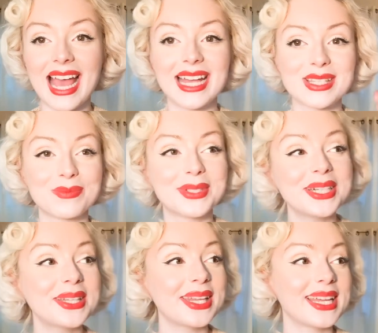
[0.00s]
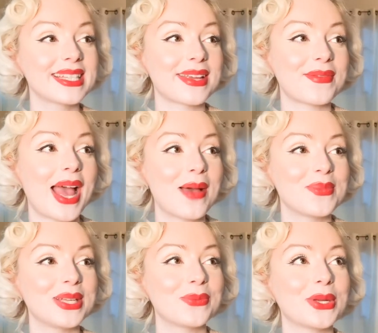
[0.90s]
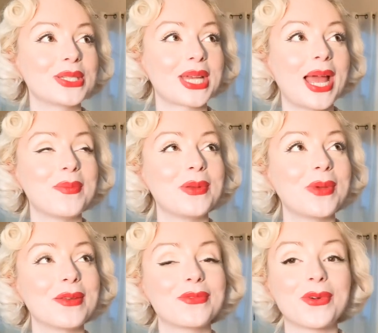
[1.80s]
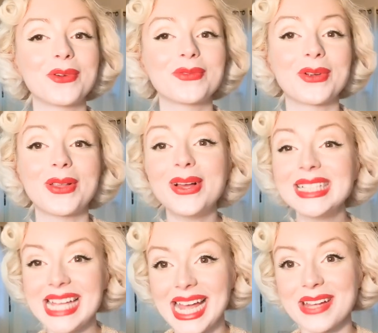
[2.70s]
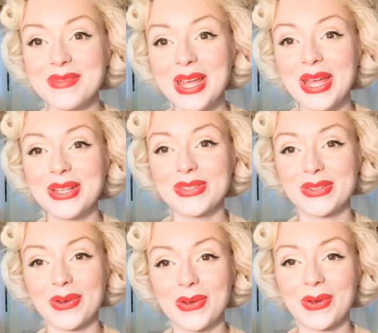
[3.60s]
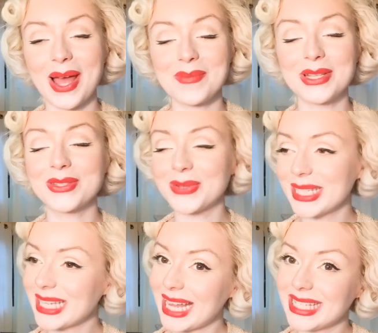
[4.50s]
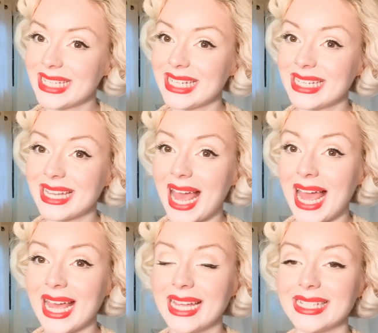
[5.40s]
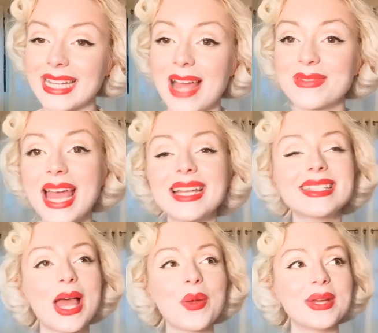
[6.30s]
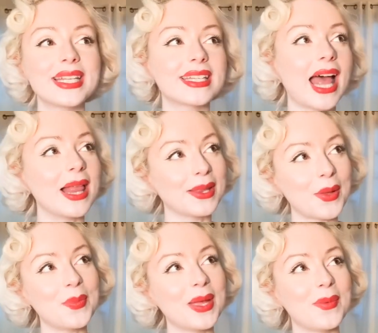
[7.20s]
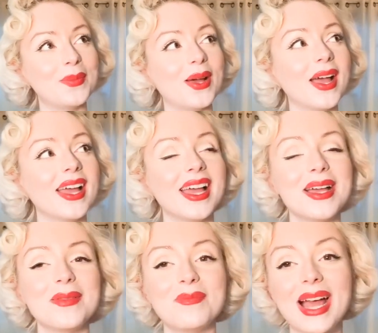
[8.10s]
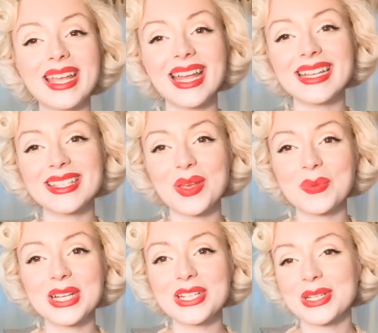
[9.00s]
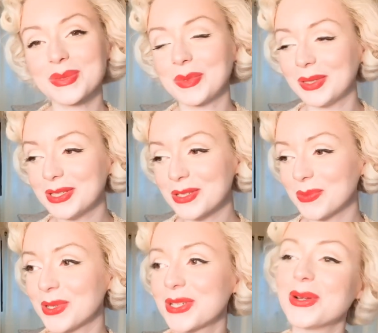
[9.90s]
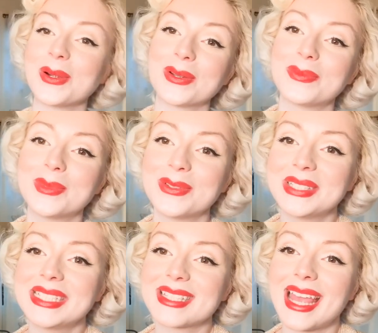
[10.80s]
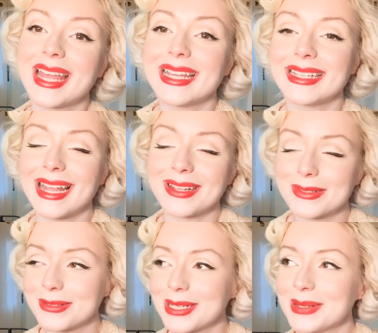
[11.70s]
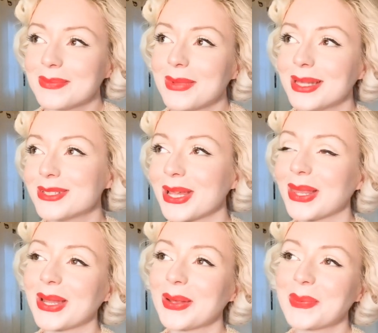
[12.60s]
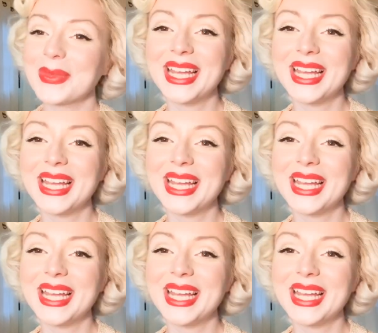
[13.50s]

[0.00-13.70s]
I had some good things that have happened which I've been waiting for a long time, so I've been so excited and I've kind of celebrated a little bit, but my kind of celebration is probably just watching horror movies and eating ice cream and chilling out.